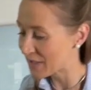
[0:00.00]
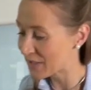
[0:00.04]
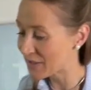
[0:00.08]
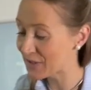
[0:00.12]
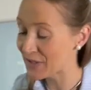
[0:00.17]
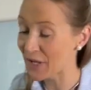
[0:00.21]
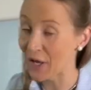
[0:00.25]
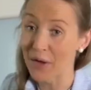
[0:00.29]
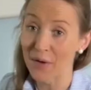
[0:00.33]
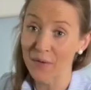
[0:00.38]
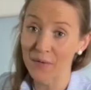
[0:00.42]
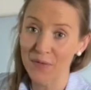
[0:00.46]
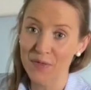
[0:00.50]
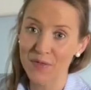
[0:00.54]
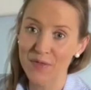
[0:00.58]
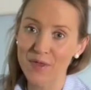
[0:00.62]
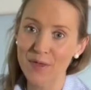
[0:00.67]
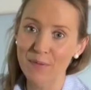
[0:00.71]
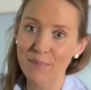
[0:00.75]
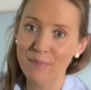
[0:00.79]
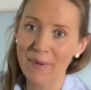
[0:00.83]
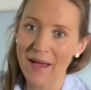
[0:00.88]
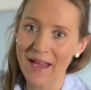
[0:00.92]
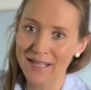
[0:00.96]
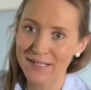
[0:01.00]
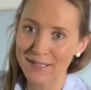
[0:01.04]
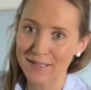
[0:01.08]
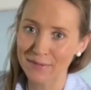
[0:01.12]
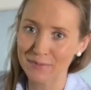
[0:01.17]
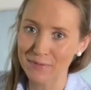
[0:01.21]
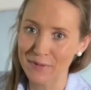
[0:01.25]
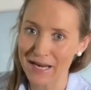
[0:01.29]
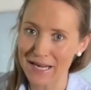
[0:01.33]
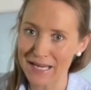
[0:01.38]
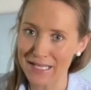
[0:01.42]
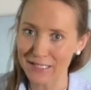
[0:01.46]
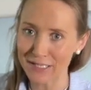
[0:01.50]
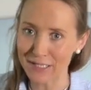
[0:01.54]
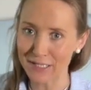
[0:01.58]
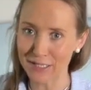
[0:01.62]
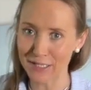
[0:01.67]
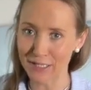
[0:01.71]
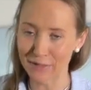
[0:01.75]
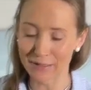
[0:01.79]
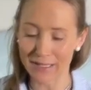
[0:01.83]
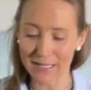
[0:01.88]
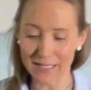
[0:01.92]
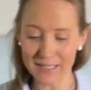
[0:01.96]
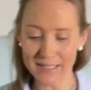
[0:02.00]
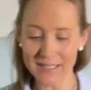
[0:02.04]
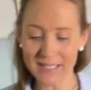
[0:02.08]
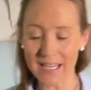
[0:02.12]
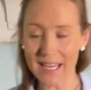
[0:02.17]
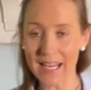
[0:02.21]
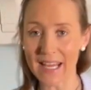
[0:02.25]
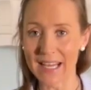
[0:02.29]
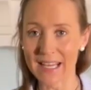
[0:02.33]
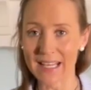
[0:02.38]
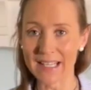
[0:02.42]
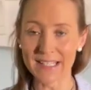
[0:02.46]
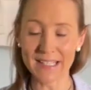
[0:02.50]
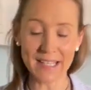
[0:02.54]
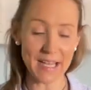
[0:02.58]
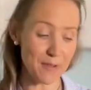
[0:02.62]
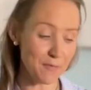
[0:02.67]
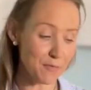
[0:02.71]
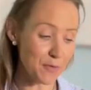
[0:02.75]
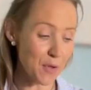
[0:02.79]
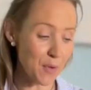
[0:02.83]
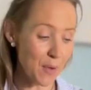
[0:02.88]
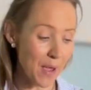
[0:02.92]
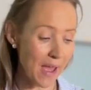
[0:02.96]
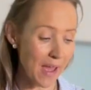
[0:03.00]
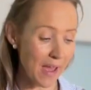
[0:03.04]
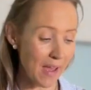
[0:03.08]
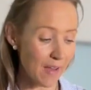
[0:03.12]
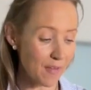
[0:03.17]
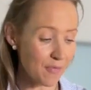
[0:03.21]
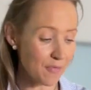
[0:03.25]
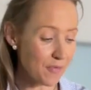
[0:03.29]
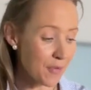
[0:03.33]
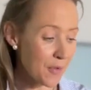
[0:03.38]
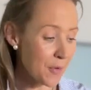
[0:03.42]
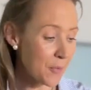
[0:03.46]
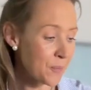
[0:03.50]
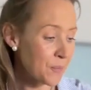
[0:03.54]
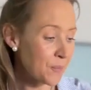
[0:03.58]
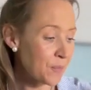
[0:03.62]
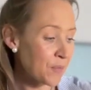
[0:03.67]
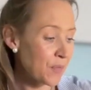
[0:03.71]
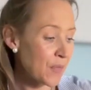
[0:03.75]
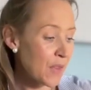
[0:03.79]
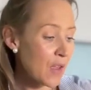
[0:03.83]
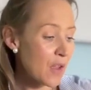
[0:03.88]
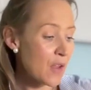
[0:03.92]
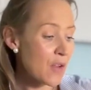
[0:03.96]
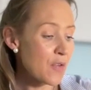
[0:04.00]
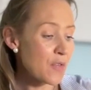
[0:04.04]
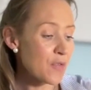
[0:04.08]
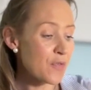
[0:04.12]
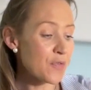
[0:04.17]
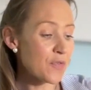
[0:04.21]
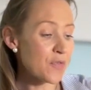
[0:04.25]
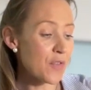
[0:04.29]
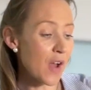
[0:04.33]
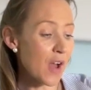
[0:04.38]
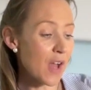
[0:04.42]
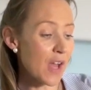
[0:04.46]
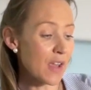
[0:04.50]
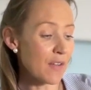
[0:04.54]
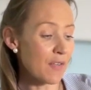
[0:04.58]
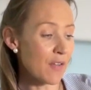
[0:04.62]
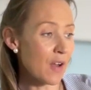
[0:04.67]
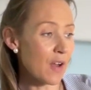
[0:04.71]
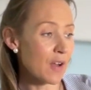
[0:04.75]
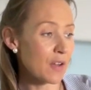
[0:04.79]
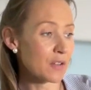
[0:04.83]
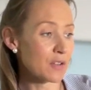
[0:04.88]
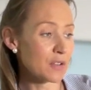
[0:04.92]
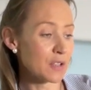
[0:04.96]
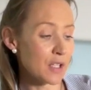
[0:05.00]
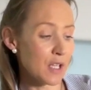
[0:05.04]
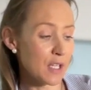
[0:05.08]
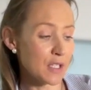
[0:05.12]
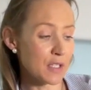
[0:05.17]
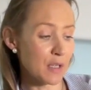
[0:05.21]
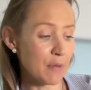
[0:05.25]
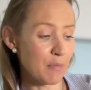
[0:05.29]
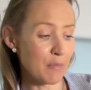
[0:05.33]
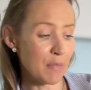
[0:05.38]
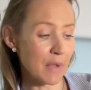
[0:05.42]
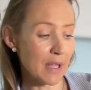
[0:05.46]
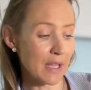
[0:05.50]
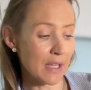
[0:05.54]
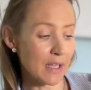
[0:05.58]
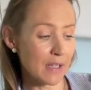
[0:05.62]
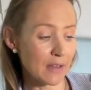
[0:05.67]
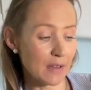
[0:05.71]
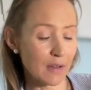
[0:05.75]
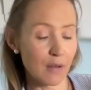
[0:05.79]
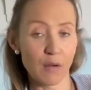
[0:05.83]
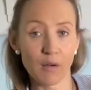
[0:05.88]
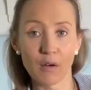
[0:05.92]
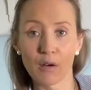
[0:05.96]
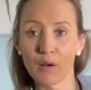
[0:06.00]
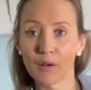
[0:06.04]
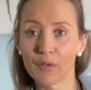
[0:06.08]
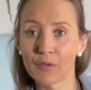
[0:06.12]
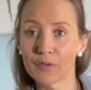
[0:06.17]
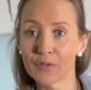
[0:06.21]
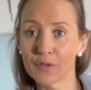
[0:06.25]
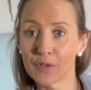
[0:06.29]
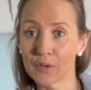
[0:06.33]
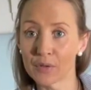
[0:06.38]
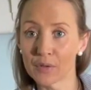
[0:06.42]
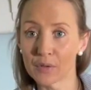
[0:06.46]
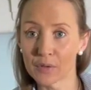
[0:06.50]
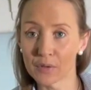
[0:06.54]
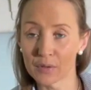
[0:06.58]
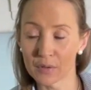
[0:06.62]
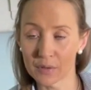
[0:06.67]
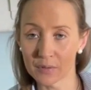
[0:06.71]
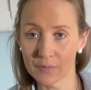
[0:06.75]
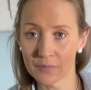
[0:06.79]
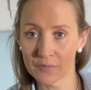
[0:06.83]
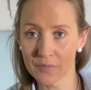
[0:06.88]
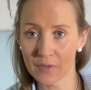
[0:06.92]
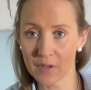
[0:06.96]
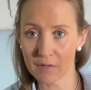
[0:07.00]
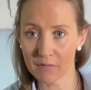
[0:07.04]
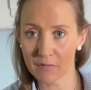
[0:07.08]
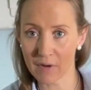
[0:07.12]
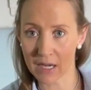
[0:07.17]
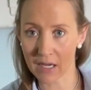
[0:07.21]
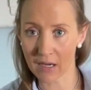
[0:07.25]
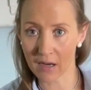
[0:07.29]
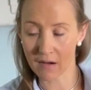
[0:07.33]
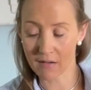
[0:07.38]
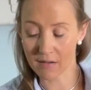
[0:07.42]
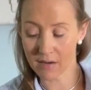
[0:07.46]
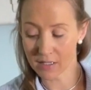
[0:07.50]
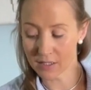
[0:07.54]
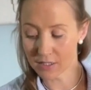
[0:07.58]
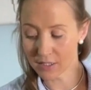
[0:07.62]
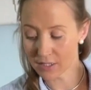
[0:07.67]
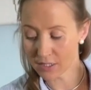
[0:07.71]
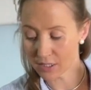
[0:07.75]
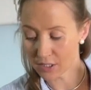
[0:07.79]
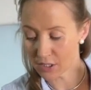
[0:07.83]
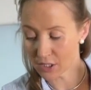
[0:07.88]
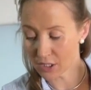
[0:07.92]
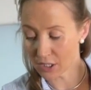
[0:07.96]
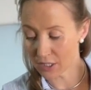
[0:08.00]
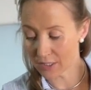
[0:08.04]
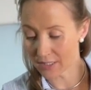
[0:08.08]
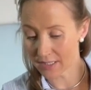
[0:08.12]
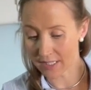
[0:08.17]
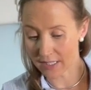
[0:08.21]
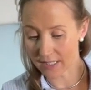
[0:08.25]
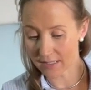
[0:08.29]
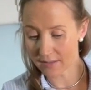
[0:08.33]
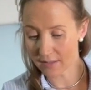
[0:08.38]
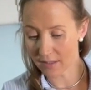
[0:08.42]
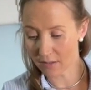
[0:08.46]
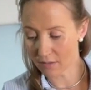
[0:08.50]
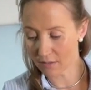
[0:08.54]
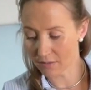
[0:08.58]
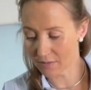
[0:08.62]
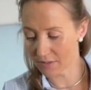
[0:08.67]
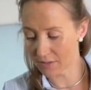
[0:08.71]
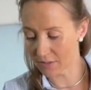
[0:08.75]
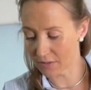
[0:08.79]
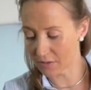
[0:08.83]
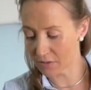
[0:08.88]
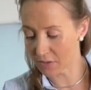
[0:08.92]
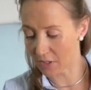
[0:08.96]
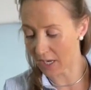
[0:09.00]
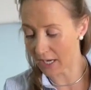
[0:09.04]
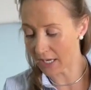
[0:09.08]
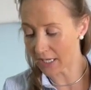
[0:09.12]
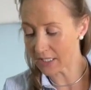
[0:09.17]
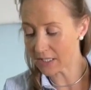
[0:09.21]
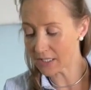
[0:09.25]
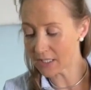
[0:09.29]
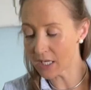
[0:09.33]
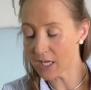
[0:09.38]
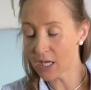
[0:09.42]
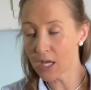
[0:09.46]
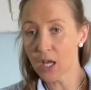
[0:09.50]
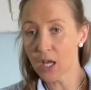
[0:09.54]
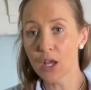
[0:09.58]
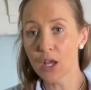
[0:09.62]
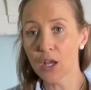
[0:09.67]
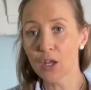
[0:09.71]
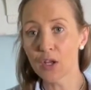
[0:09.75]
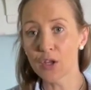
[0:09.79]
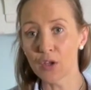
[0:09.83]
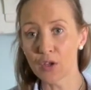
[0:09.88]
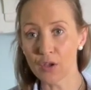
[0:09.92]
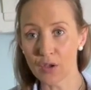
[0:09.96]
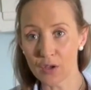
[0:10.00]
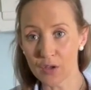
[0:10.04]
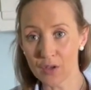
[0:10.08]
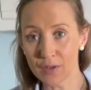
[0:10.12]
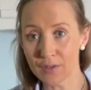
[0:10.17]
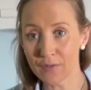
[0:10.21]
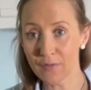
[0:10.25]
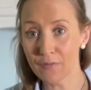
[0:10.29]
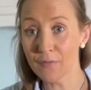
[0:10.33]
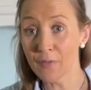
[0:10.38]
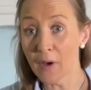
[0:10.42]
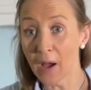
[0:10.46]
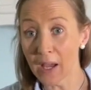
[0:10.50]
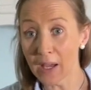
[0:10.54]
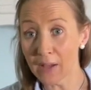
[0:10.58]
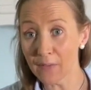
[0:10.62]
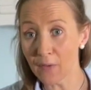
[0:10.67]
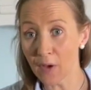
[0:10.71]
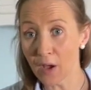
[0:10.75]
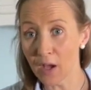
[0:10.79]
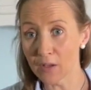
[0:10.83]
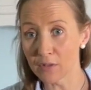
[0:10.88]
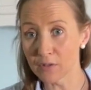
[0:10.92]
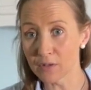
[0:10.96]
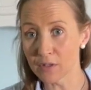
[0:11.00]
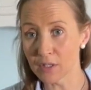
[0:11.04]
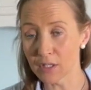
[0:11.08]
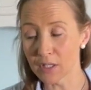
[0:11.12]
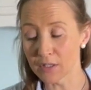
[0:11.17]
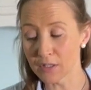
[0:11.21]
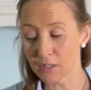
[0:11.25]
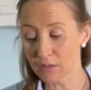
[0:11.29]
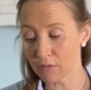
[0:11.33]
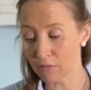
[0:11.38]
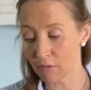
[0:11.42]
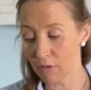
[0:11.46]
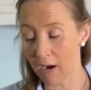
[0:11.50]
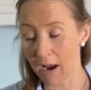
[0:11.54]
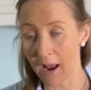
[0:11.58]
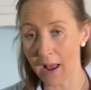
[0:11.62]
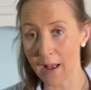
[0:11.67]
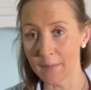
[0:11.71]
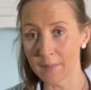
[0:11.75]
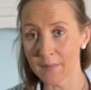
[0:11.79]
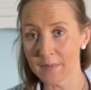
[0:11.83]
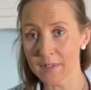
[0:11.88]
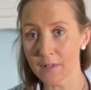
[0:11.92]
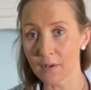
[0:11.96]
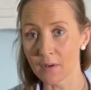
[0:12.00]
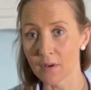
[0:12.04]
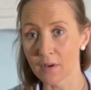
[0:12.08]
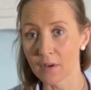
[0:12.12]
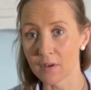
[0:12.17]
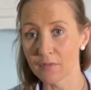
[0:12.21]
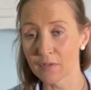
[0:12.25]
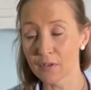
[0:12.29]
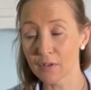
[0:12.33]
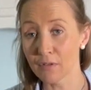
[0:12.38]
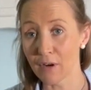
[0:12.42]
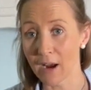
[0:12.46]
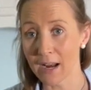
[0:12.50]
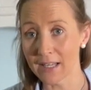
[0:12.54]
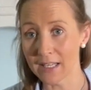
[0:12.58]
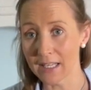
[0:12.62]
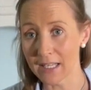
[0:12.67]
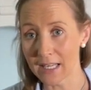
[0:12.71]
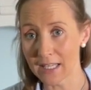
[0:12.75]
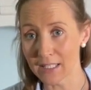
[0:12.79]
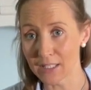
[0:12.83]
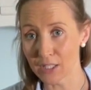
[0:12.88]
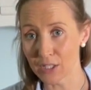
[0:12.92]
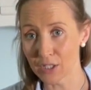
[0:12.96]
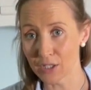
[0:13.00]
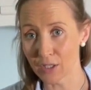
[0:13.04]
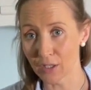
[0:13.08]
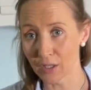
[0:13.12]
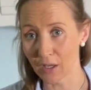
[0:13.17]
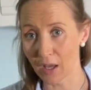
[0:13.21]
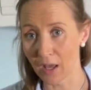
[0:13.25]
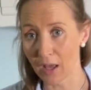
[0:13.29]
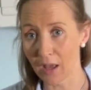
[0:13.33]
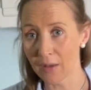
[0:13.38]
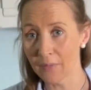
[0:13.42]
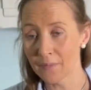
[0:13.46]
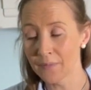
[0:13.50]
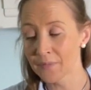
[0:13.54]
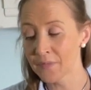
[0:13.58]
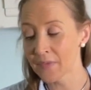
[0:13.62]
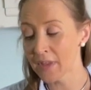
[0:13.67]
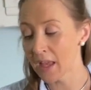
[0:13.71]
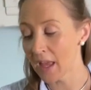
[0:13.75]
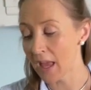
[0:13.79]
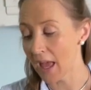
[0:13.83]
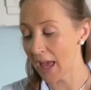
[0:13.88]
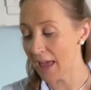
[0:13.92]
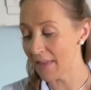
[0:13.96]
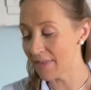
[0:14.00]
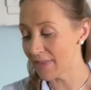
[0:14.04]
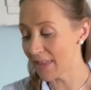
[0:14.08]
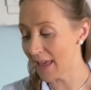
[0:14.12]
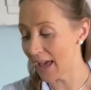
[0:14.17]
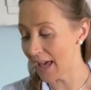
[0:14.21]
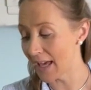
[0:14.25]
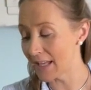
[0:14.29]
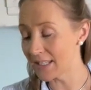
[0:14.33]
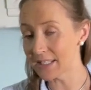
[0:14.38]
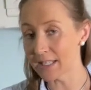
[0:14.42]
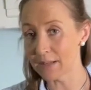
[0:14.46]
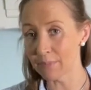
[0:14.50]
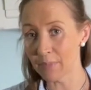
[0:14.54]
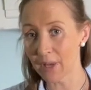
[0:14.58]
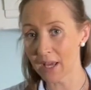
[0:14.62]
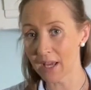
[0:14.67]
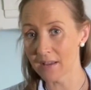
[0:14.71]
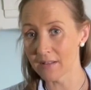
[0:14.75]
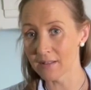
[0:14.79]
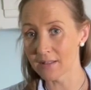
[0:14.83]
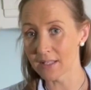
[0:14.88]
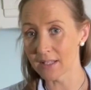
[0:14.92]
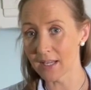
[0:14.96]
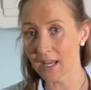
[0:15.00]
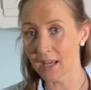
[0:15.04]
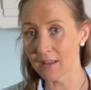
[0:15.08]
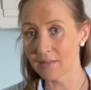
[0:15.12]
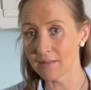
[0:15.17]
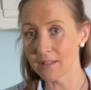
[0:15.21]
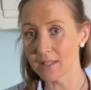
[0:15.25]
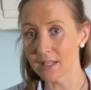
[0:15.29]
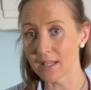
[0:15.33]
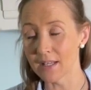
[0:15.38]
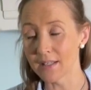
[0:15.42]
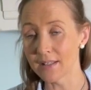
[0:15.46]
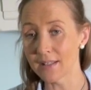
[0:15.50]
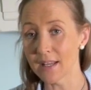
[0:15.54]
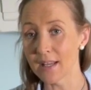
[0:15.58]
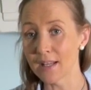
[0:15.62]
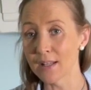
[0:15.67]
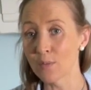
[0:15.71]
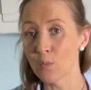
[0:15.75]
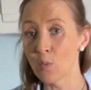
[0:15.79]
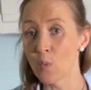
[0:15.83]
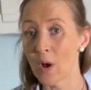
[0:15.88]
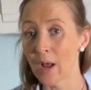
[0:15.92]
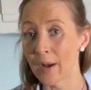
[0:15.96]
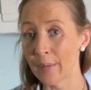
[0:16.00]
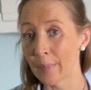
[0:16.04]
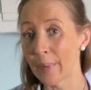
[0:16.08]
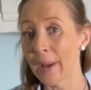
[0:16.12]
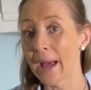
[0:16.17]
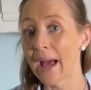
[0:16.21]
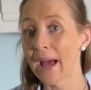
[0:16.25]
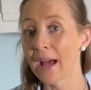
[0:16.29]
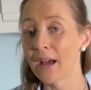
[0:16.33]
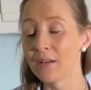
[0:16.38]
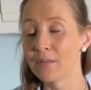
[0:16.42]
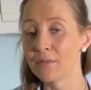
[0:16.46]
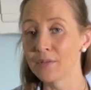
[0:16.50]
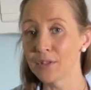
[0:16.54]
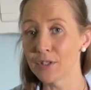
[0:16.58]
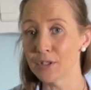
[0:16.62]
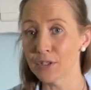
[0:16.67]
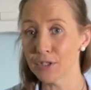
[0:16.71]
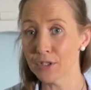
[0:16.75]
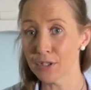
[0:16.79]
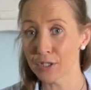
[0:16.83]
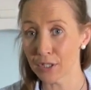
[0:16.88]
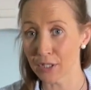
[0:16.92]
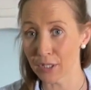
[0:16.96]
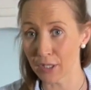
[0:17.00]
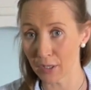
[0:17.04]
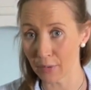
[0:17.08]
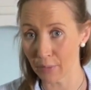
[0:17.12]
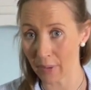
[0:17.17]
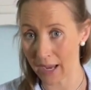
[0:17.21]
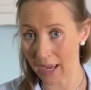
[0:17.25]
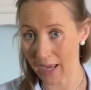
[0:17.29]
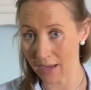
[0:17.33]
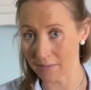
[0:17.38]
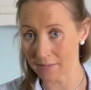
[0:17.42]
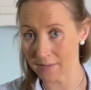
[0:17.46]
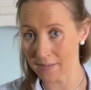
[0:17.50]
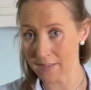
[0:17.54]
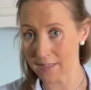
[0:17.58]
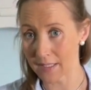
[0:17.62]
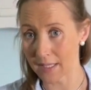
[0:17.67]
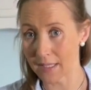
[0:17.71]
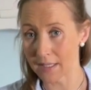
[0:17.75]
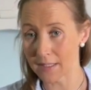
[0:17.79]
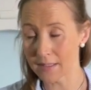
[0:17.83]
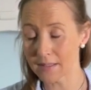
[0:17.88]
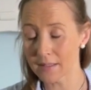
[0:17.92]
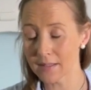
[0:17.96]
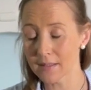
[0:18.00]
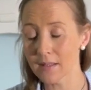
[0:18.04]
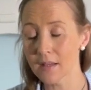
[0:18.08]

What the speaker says: So the best way to do it is if you have 500 ml of your red currant juices, the concentrate, use 500 grams of granulated sugar, and that in pounds and ounces is 1 pound 2 ounces.